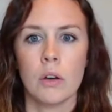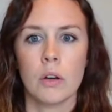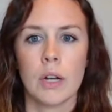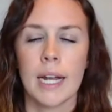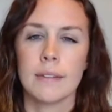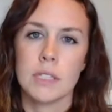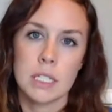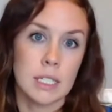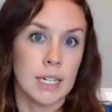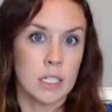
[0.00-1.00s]
kind of
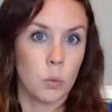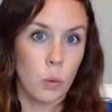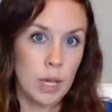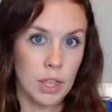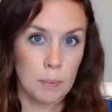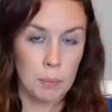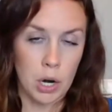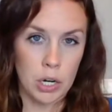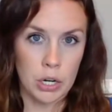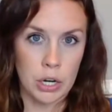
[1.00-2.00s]
discuss with a
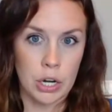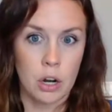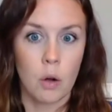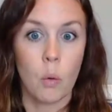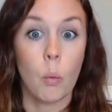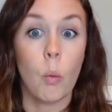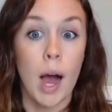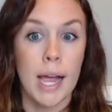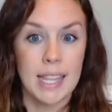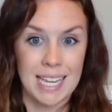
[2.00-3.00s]
partner
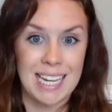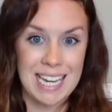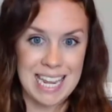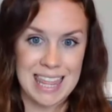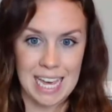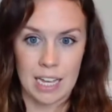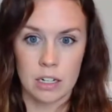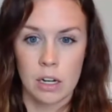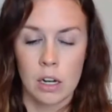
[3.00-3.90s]
why they need that.